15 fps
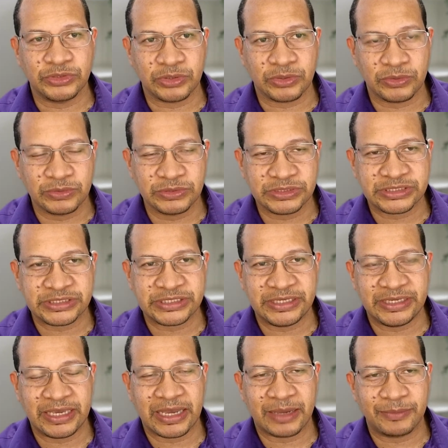don't
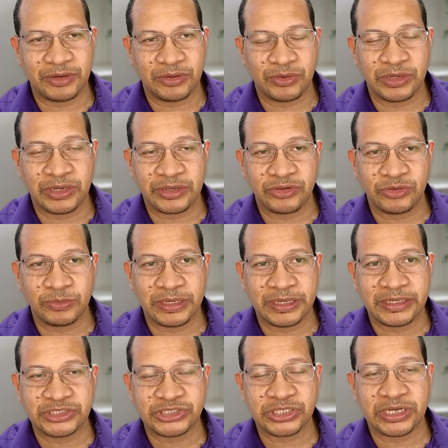see amyloid
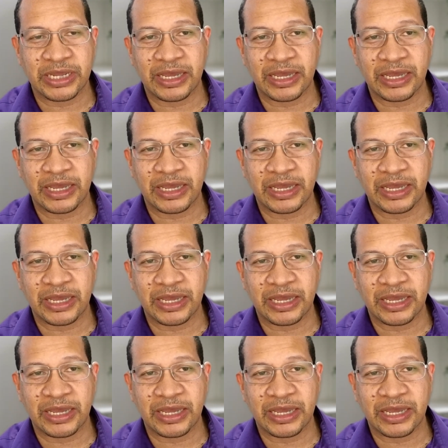accumulation